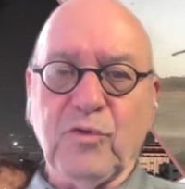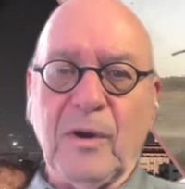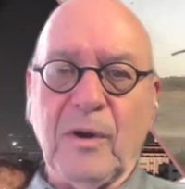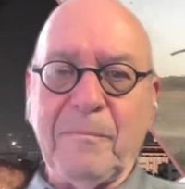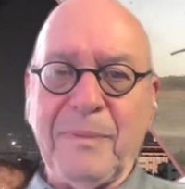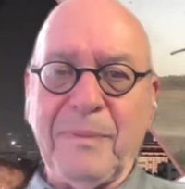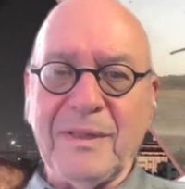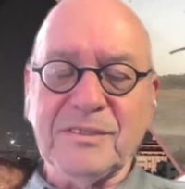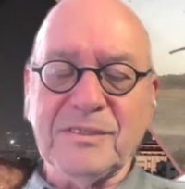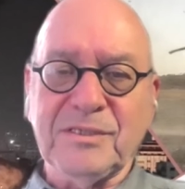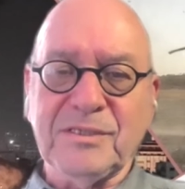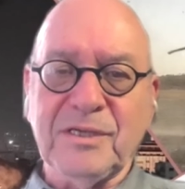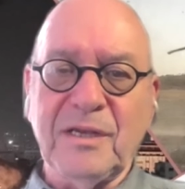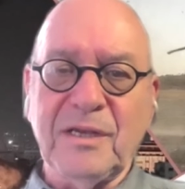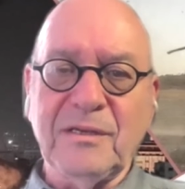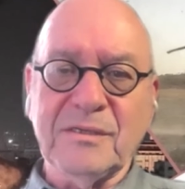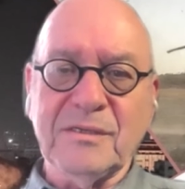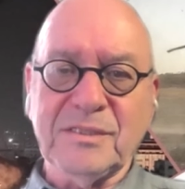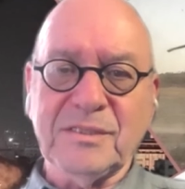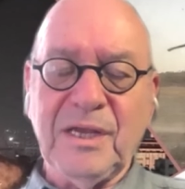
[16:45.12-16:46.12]
to a
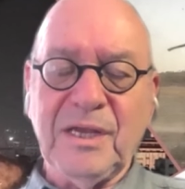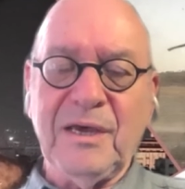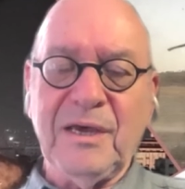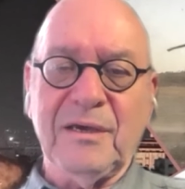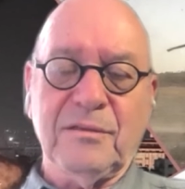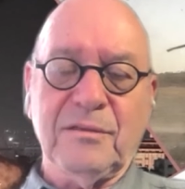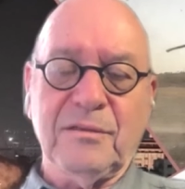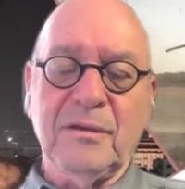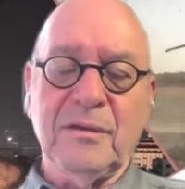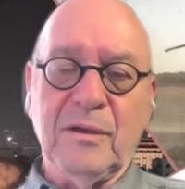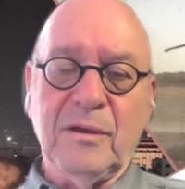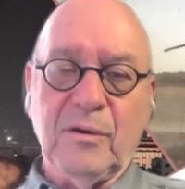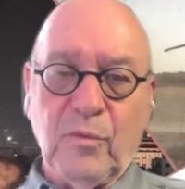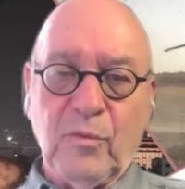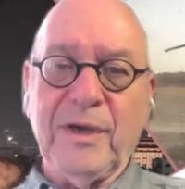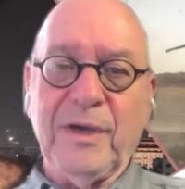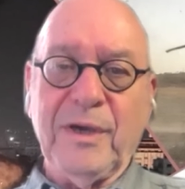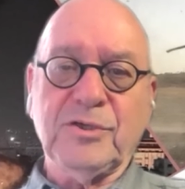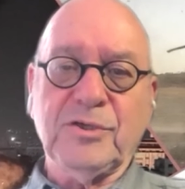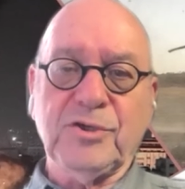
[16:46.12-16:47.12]
Palestinian state,
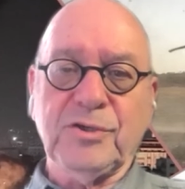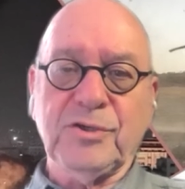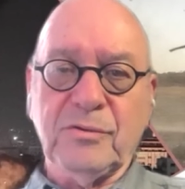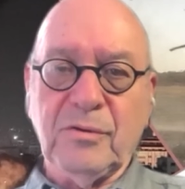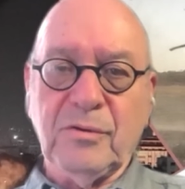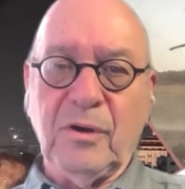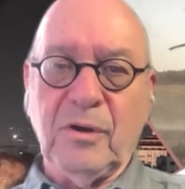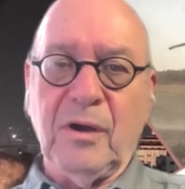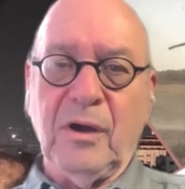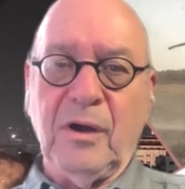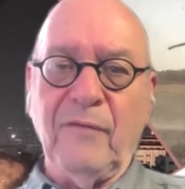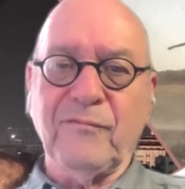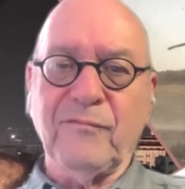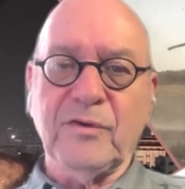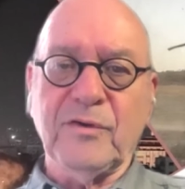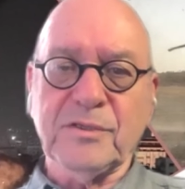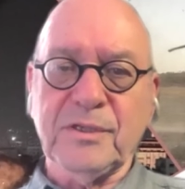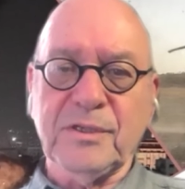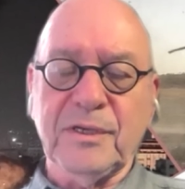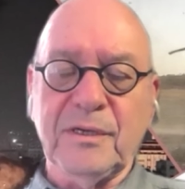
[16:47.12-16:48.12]
which
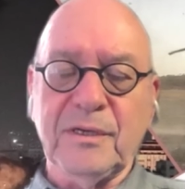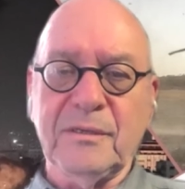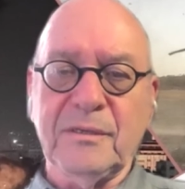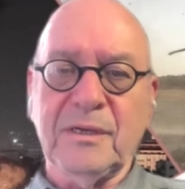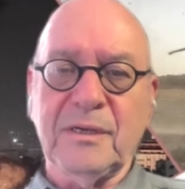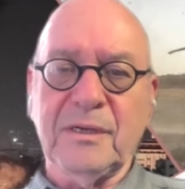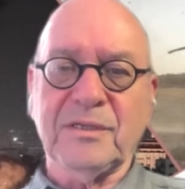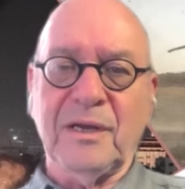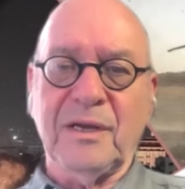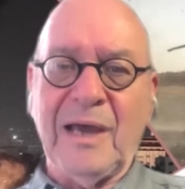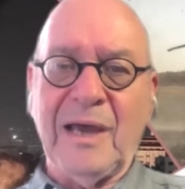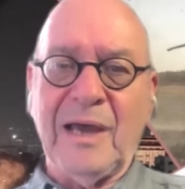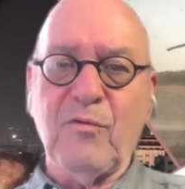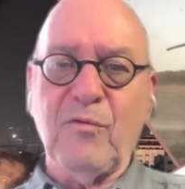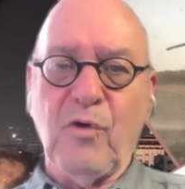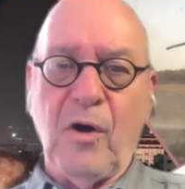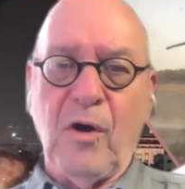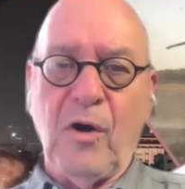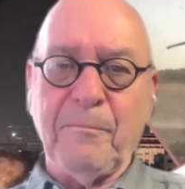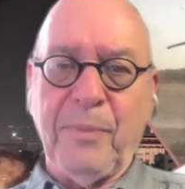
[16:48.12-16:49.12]
obviously
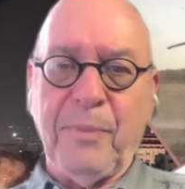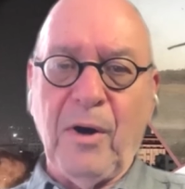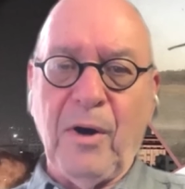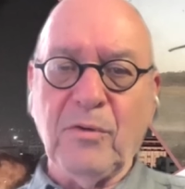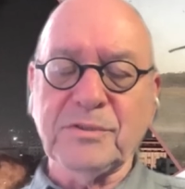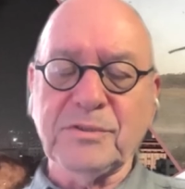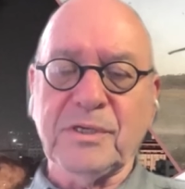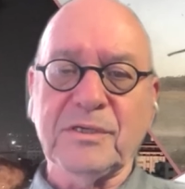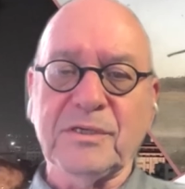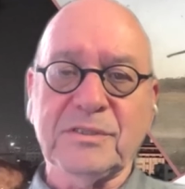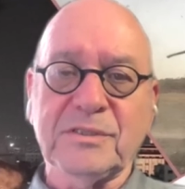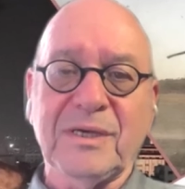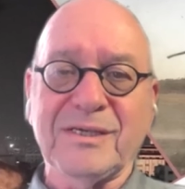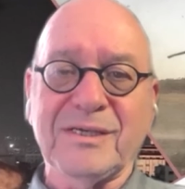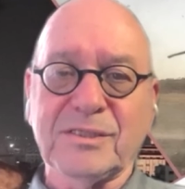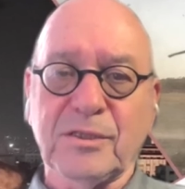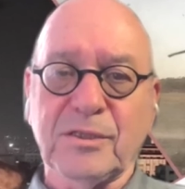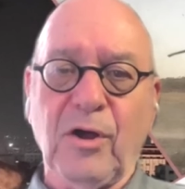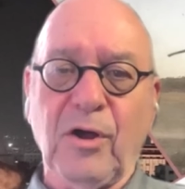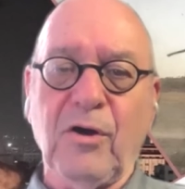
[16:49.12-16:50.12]
Netanyahu opposes,
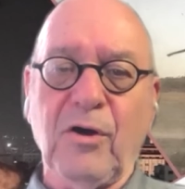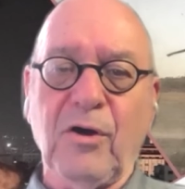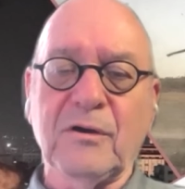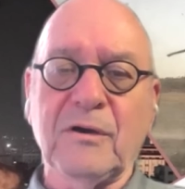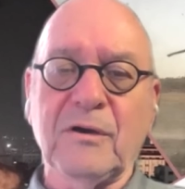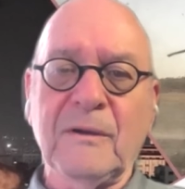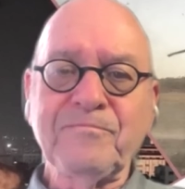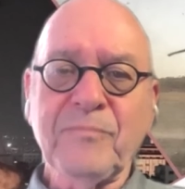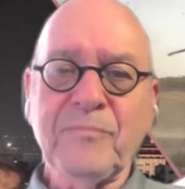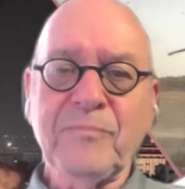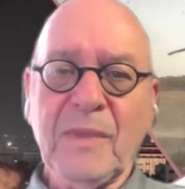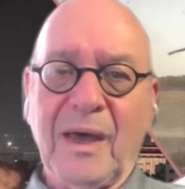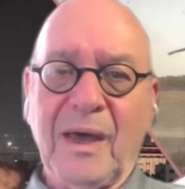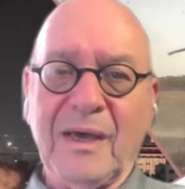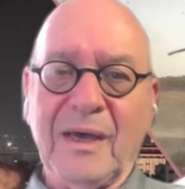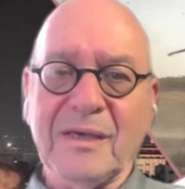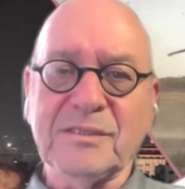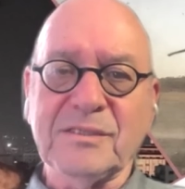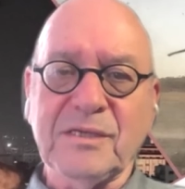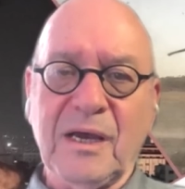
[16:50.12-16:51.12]
as long
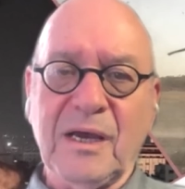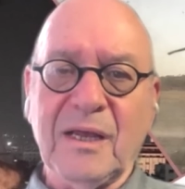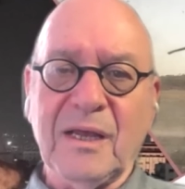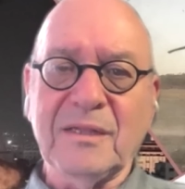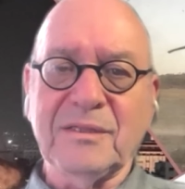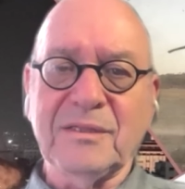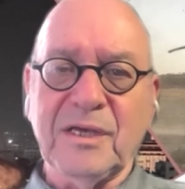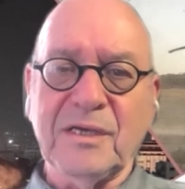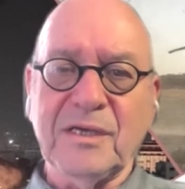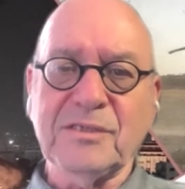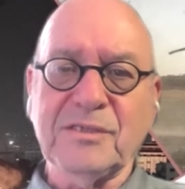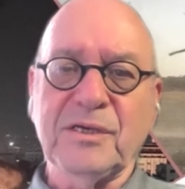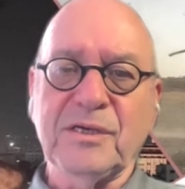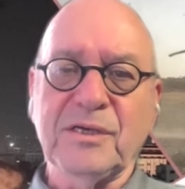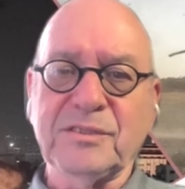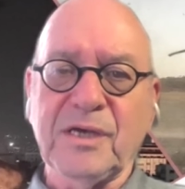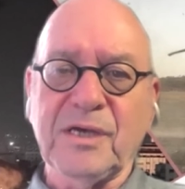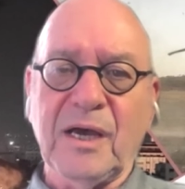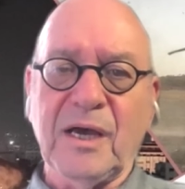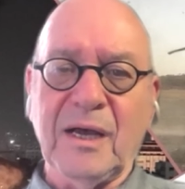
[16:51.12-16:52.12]
as this
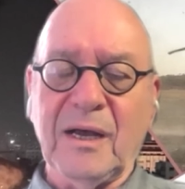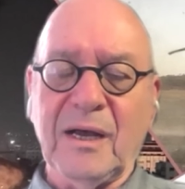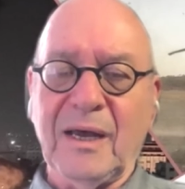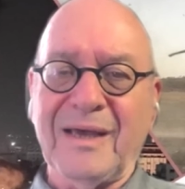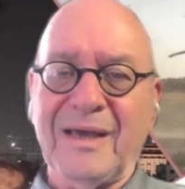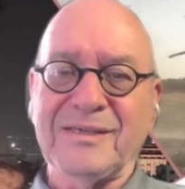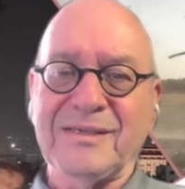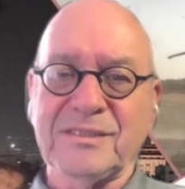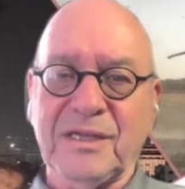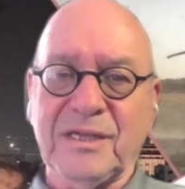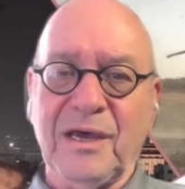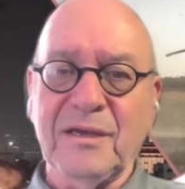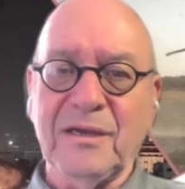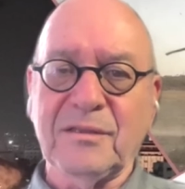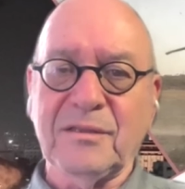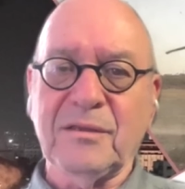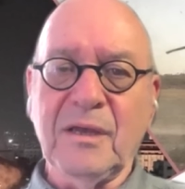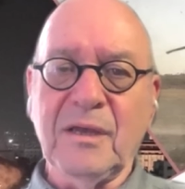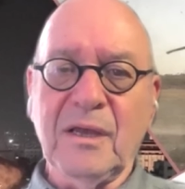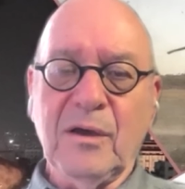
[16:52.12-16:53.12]
is a
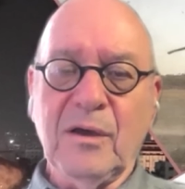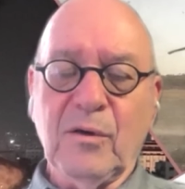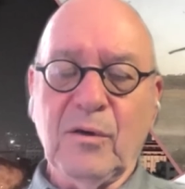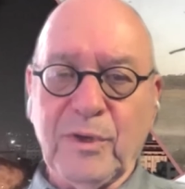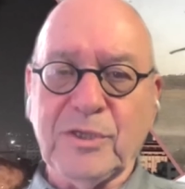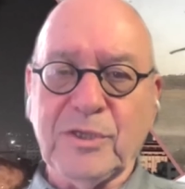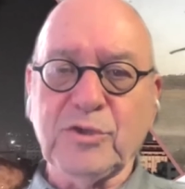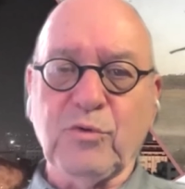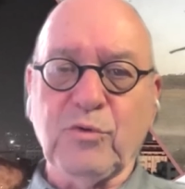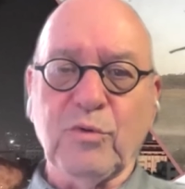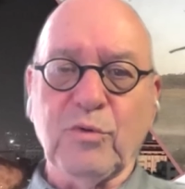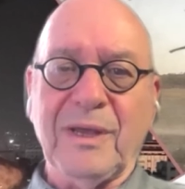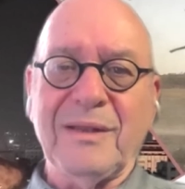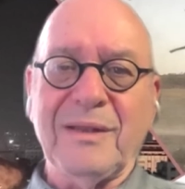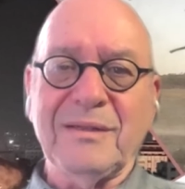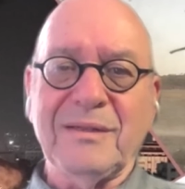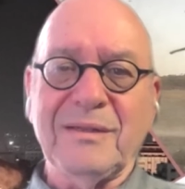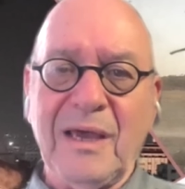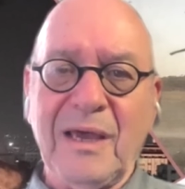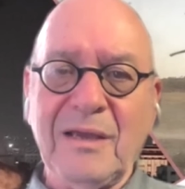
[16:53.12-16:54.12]
state which could
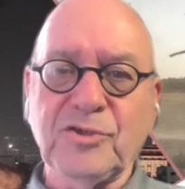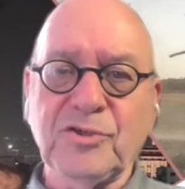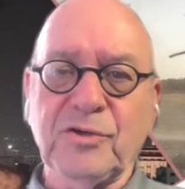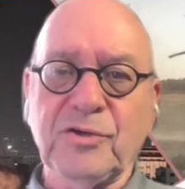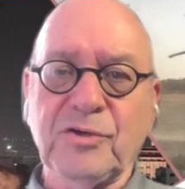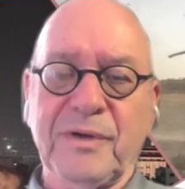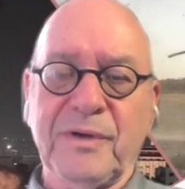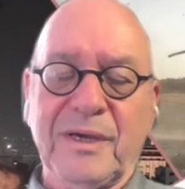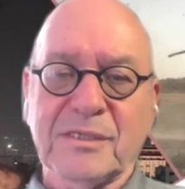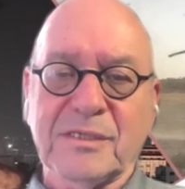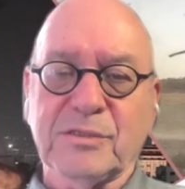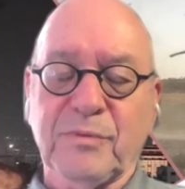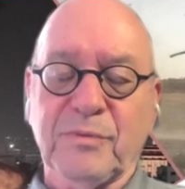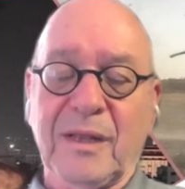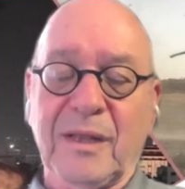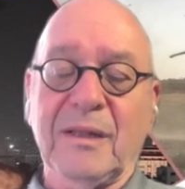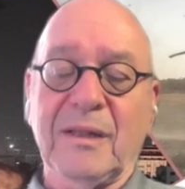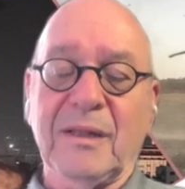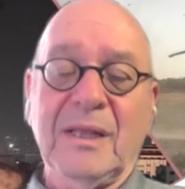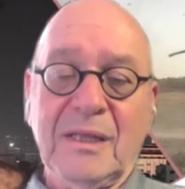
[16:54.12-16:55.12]
endanger
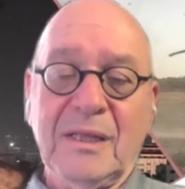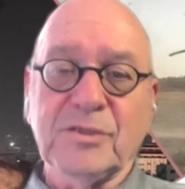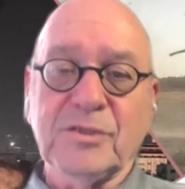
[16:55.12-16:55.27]
Israel.